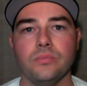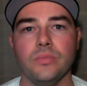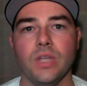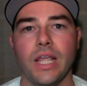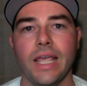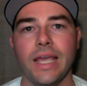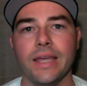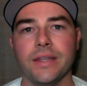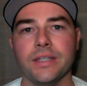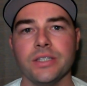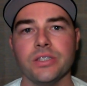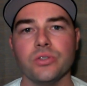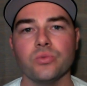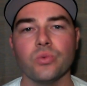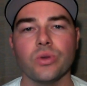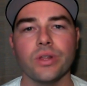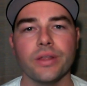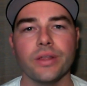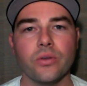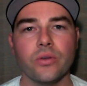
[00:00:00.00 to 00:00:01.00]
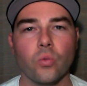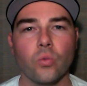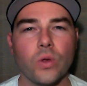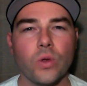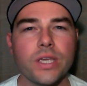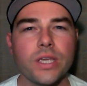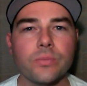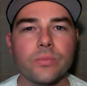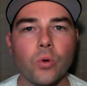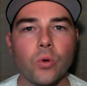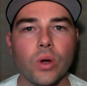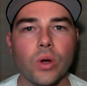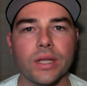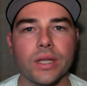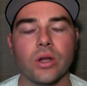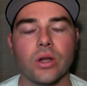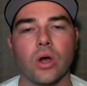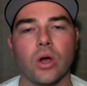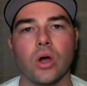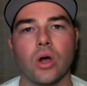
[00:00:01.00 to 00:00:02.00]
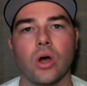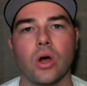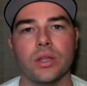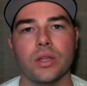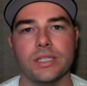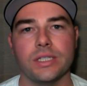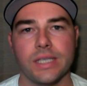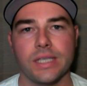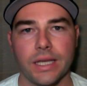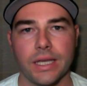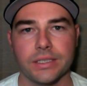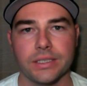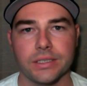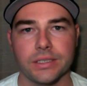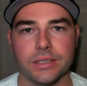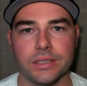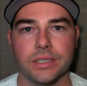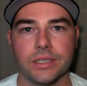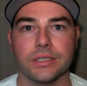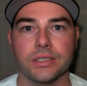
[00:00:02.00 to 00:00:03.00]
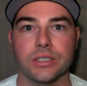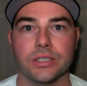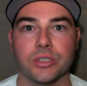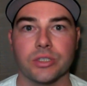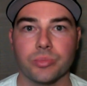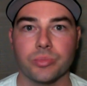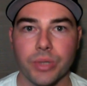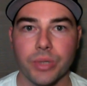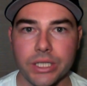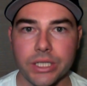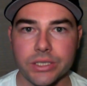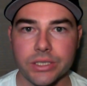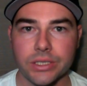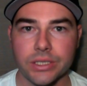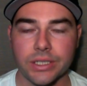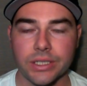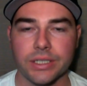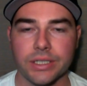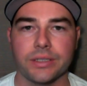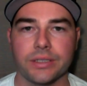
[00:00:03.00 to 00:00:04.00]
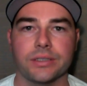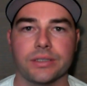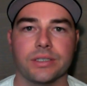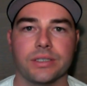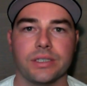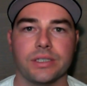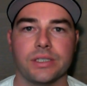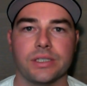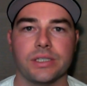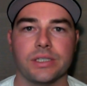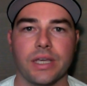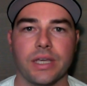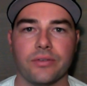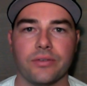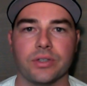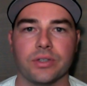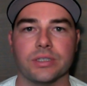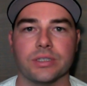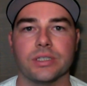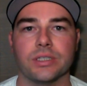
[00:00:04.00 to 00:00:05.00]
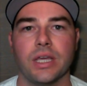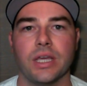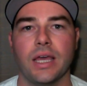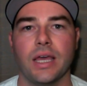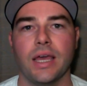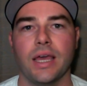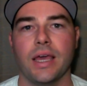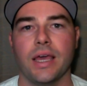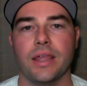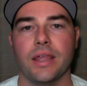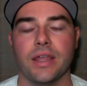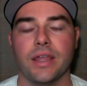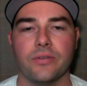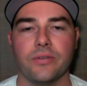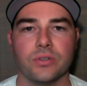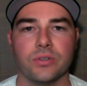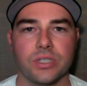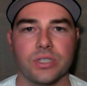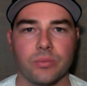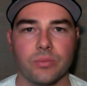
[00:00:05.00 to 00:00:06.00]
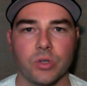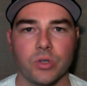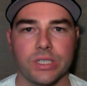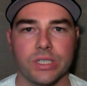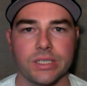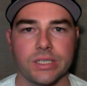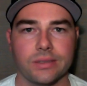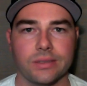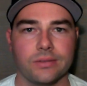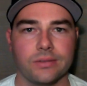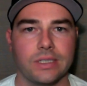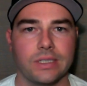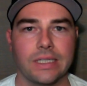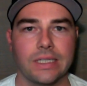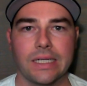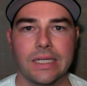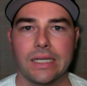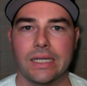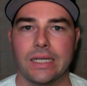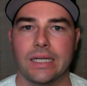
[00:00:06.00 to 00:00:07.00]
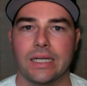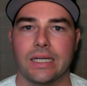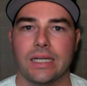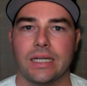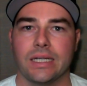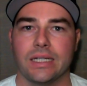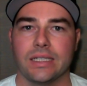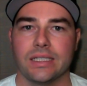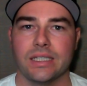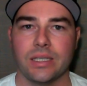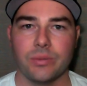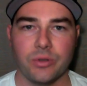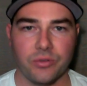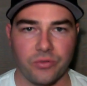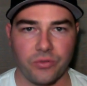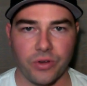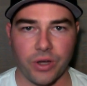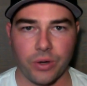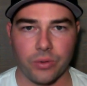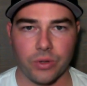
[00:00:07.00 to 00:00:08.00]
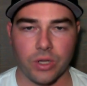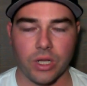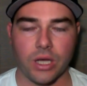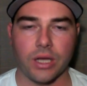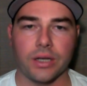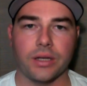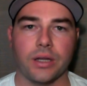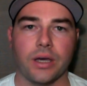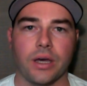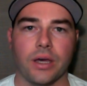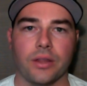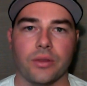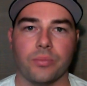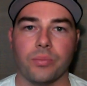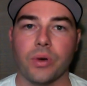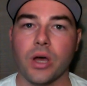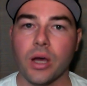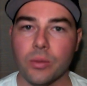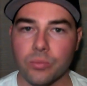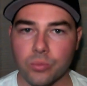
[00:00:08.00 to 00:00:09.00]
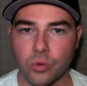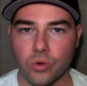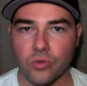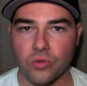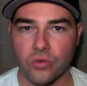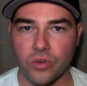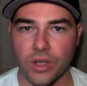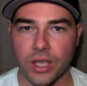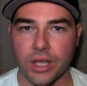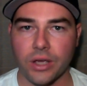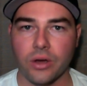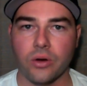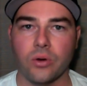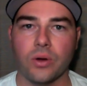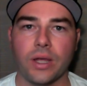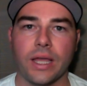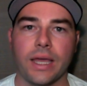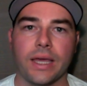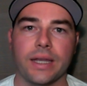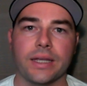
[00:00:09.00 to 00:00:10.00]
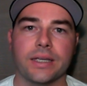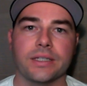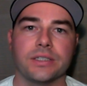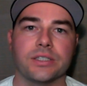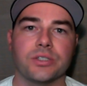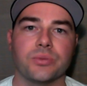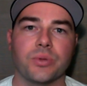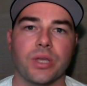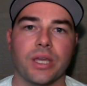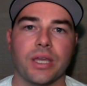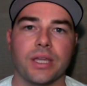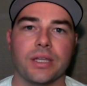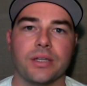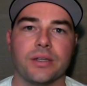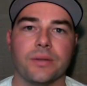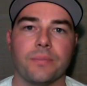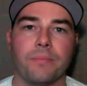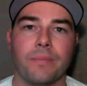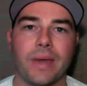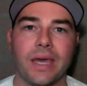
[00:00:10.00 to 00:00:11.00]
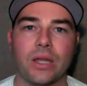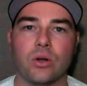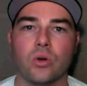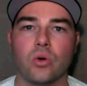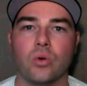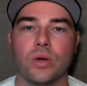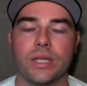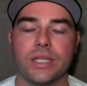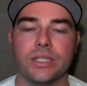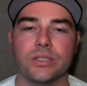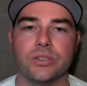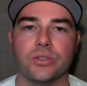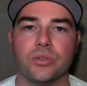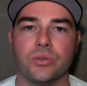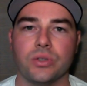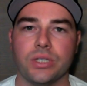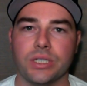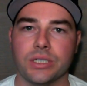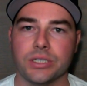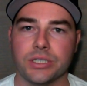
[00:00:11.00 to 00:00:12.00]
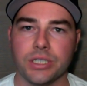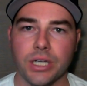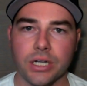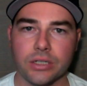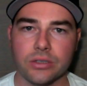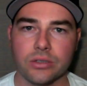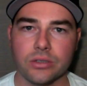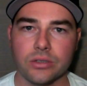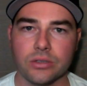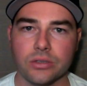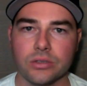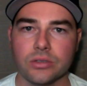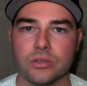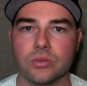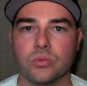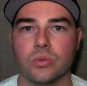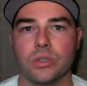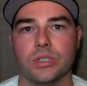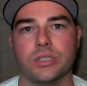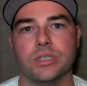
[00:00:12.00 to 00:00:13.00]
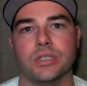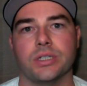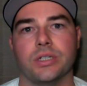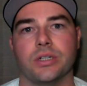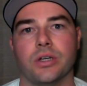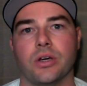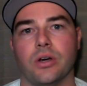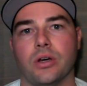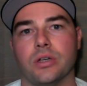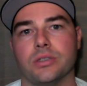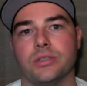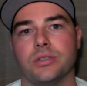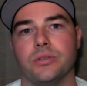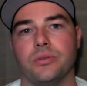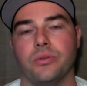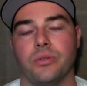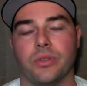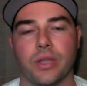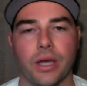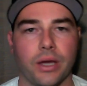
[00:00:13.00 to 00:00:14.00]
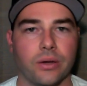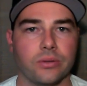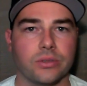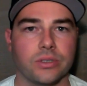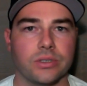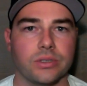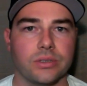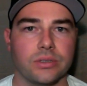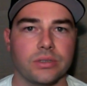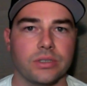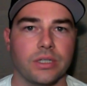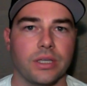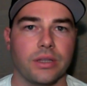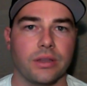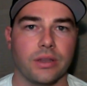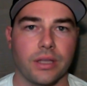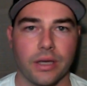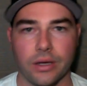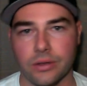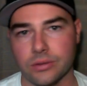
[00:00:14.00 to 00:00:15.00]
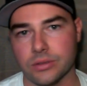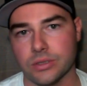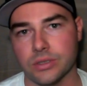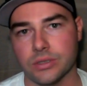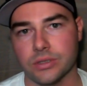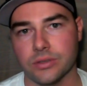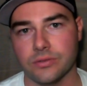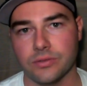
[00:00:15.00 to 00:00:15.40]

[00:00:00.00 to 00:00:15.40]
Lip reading: And this is really the weak point on these engines, especially the C7s. They, for some reason, seem to fail a lot. The pump will fail, and it can send metal into the injectors, which can cost you thousands and thousands of